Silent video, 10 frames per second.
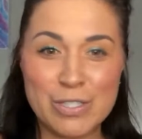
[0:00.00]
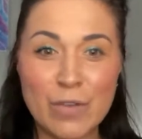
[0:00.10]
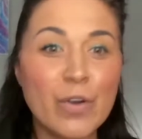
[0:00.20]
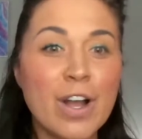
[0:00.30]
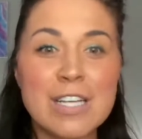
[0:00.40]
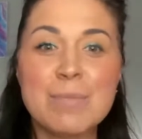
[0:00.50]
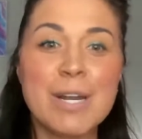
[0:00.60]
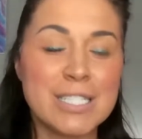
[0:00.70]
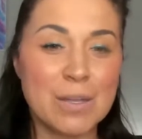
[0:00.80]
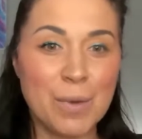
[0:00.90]
different
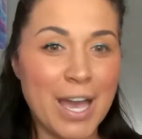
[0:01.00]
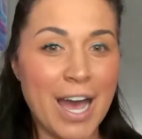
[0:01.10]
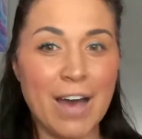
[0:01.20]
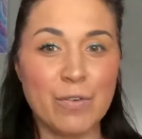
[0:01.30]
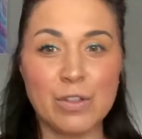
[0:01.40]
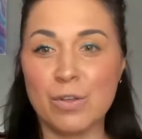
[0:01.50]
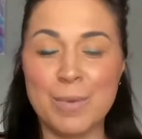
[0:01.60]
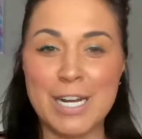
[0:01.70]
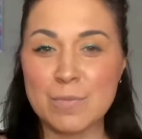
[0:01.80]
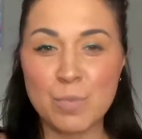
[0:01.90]
cosmetics that we have with
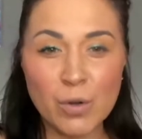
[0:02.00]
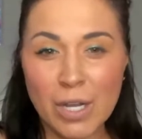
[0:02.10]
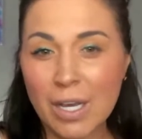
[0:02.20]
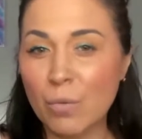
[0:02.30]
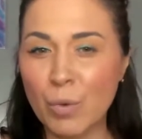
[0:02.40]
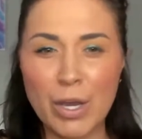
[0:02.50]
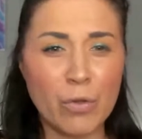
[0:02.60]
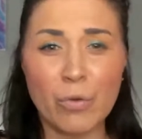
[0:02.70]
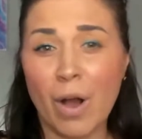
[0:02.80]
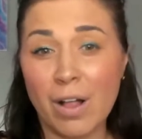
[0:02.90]
Luminous Beauty. We go
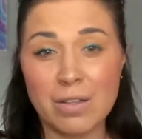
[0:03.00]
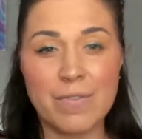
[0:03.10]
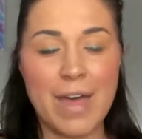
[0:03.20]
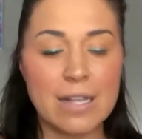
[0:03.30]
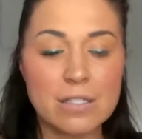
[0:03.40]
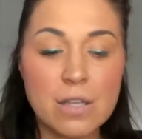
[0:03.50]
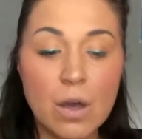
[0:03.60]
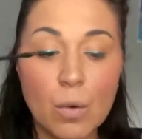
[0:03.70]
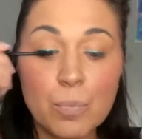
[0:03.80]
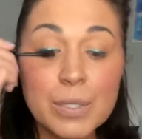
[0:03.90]
through all of that.
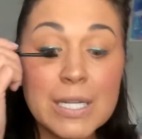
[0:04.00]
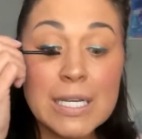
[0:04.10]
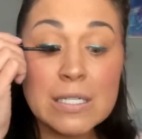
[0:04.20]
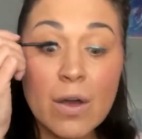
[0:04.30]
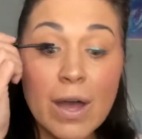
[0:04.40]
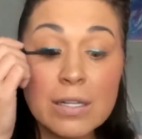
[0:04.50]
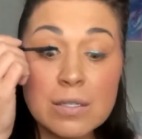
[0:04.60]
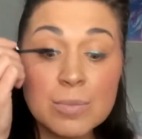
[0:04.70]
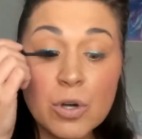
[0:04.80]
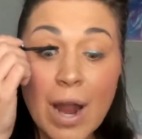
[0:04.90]
So please go ahead and
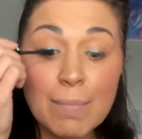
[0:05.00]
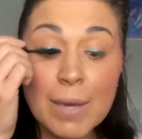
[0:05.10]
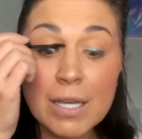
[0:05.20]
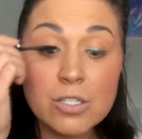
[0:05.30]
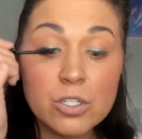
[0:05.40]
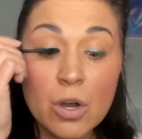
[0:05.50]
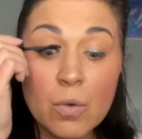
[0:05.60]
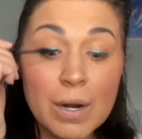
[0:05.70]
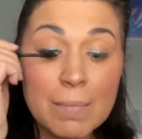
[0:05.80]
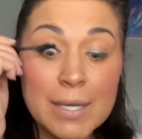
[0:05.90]
subscribe because you don't
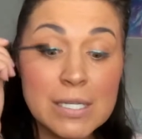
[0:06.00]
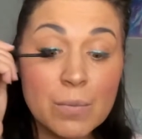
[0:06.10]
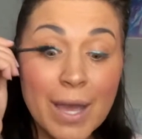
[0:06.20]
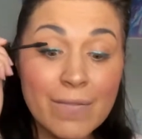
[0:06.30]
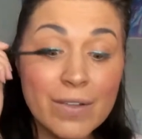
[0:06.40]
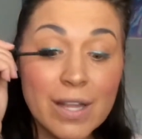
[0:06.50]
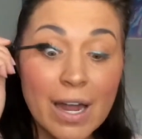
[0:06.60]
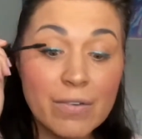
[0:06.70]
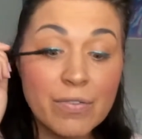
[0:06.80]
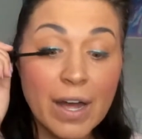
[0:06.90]
want to miss it. We have a lot
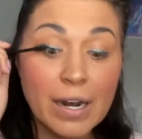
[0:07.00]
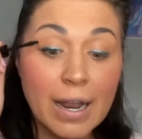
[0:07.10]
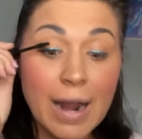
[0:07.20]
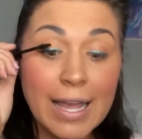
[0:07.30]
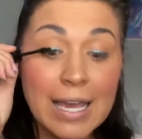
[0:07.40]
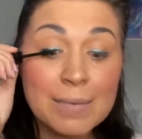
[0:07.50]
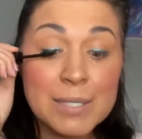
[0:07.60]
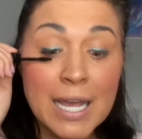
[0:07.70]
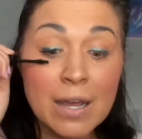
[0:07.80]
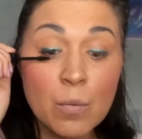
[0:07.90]
of fun. And I keep
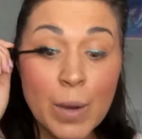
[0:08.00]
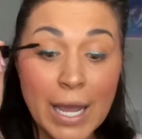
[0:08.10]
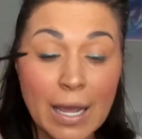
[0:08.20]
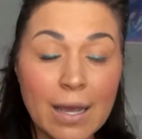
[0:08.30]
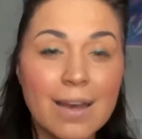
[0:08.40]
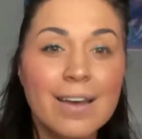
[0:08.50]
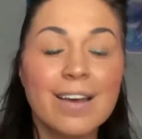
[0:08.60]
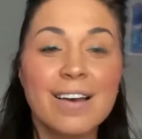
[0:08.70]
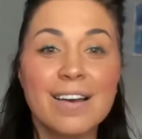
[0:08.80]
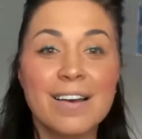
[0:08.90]
saying we
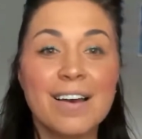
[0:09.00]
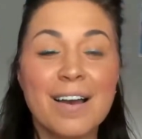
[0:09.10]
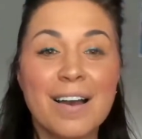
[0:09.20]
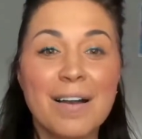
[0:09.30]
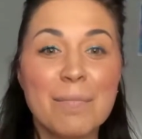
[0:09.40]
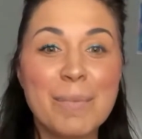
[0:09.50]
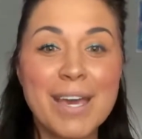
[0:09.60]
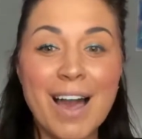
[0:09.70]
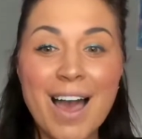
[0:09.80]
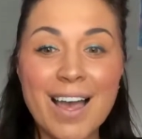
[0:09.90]

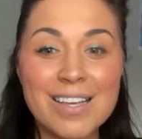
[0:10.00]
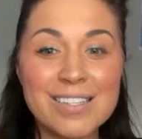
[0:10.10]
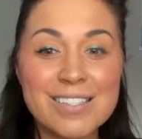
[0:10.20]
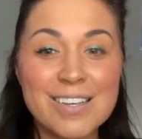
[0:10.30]
because